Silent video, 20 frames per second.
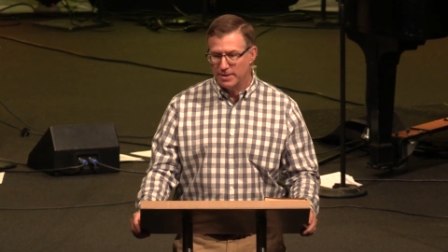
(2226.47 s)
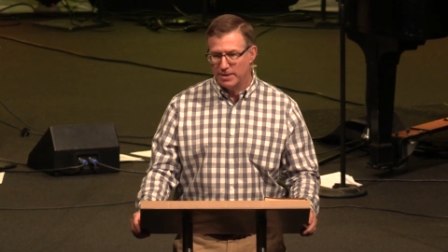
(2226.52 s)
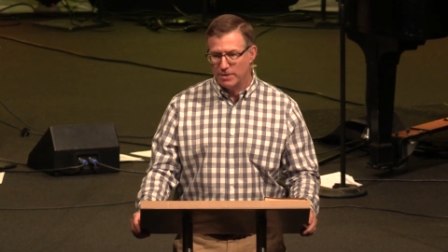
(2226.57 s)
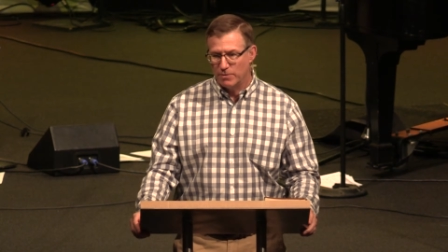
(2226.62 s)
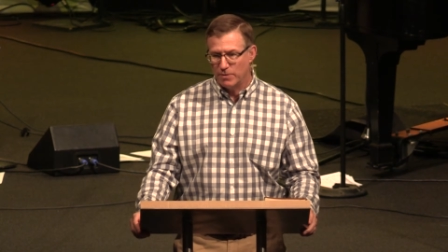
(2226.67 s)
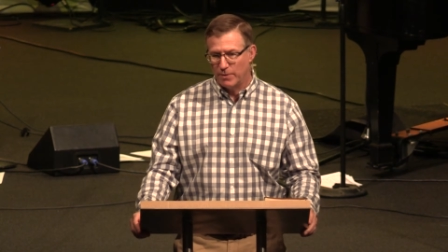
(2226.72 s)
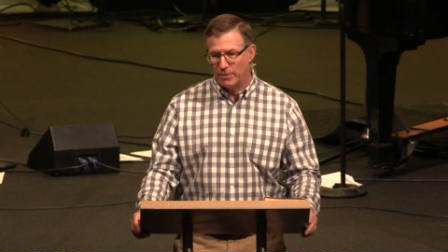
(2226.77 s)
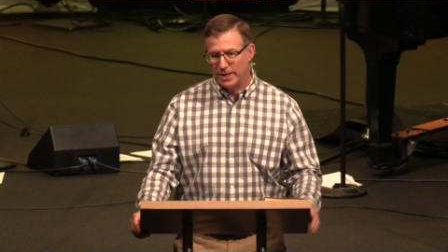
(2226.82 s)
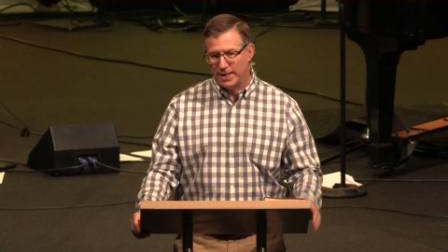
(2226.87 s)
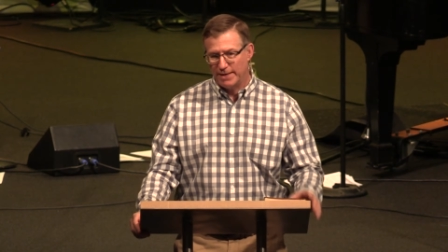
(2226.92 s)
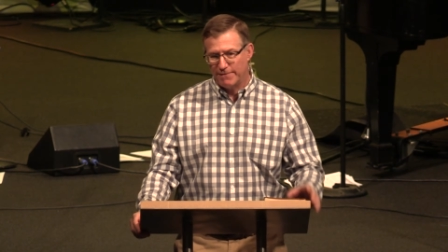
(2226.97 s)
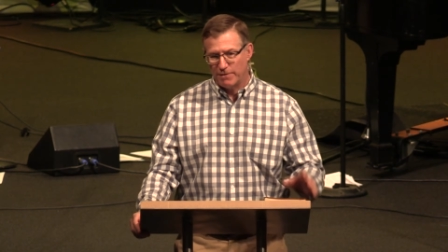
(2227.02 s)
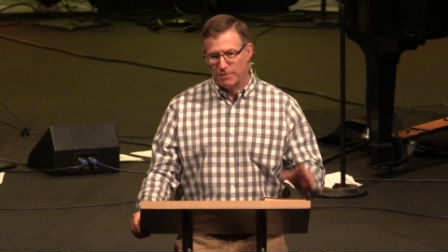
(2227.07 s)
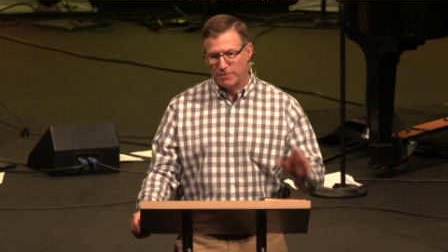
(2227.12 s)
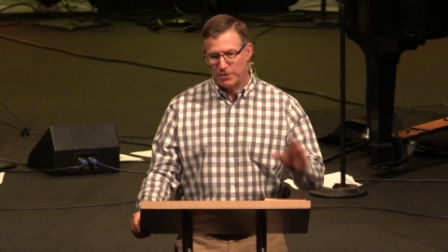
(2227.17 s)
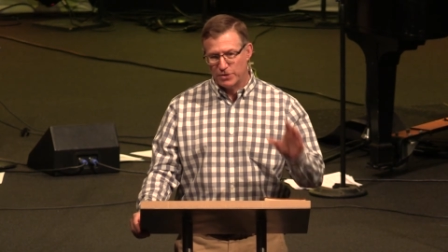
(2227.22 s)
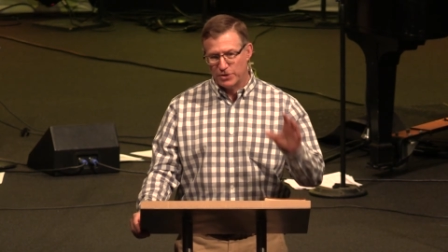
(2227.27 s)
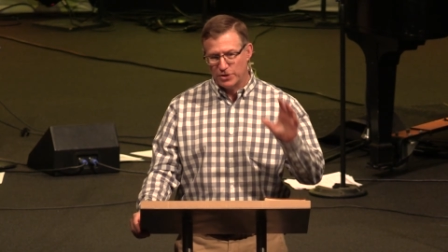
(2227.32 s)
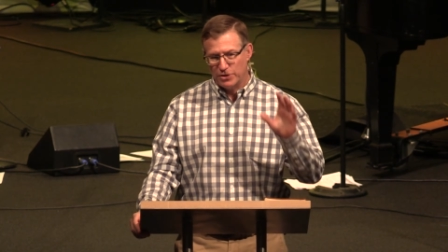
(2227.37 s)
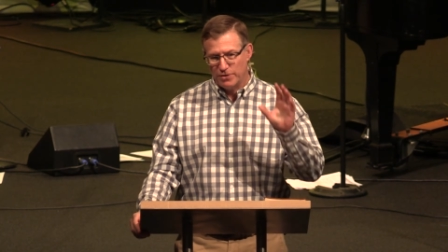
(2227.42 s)
when we live in
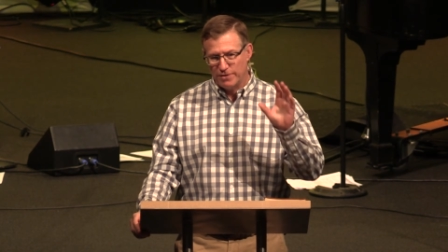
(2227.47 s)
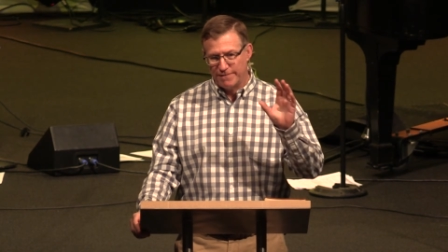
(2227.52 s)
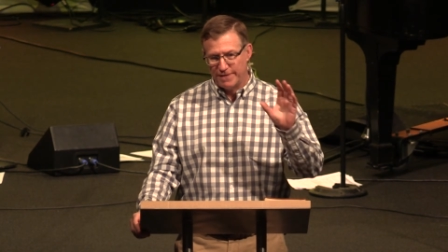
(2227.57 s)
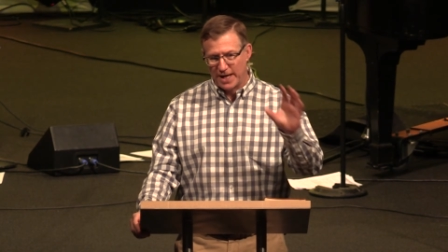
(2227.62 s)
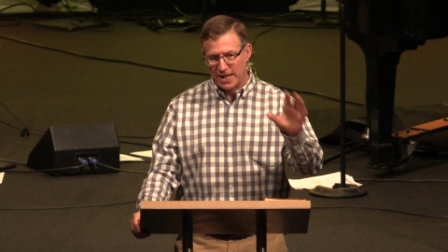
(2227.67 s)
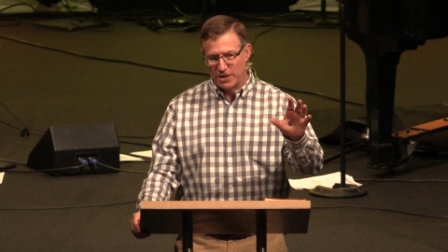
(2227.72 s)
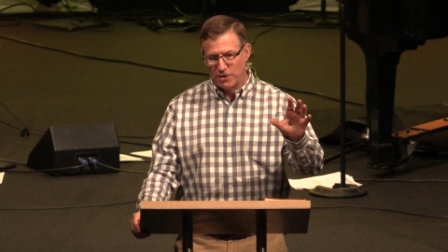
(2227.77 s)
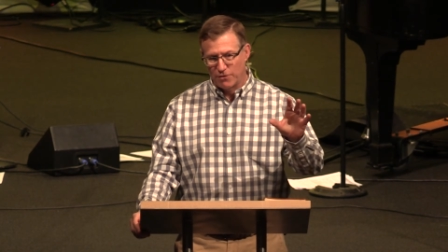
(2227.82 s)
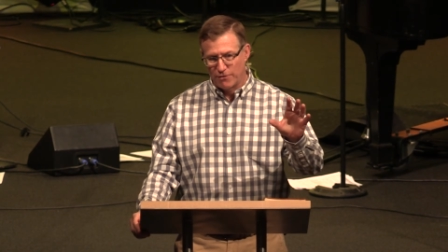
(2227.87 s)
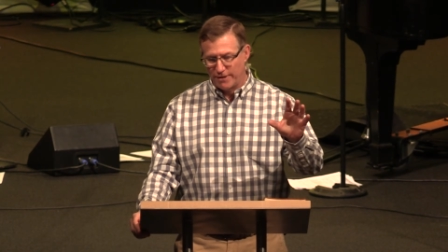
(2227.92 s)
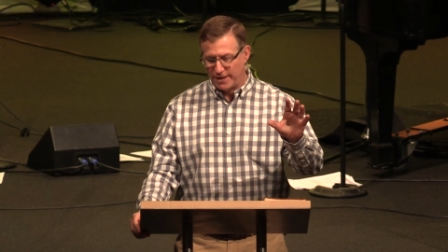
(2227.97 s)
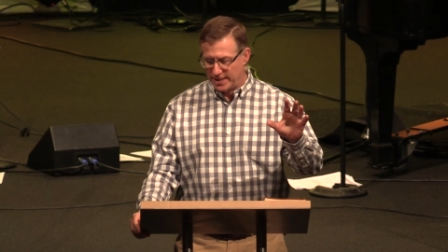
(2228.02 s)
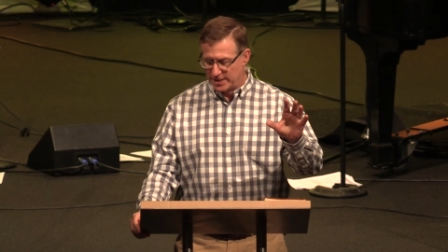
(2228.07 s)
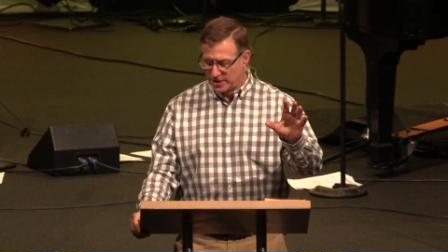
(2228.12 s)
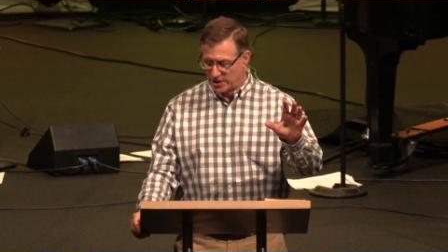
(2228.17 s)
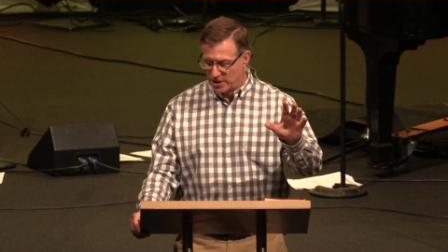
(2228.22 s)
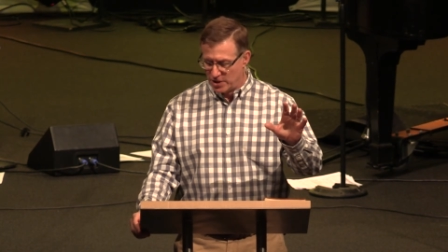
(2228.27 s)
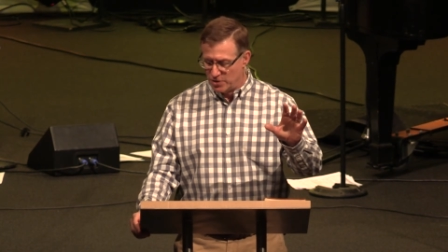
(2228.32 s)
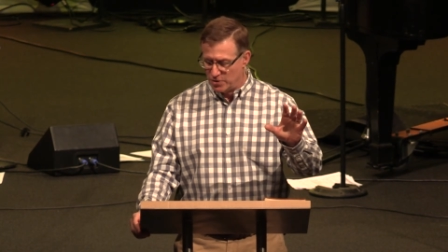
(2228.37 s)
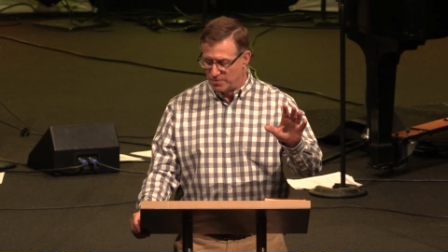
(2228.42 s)
pursuit of that glorious
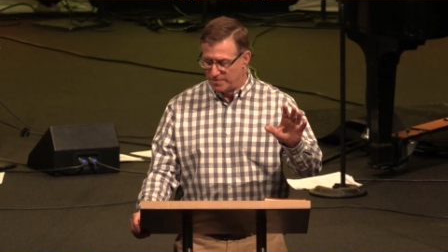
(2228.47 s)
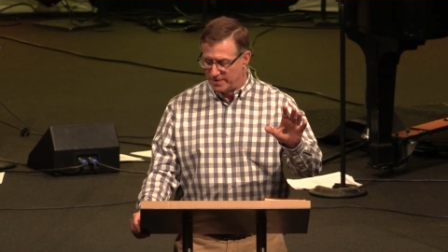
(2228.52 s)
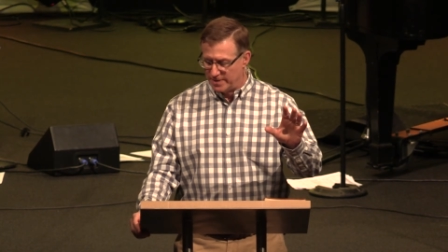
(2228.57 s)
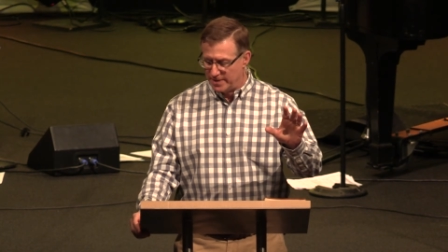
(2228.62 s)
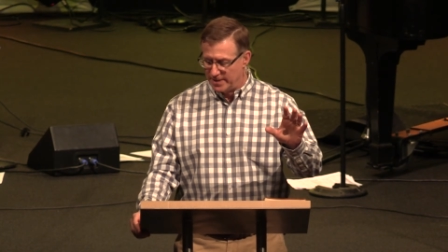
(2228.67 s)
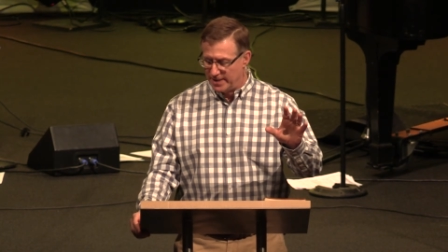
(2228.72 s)
hope,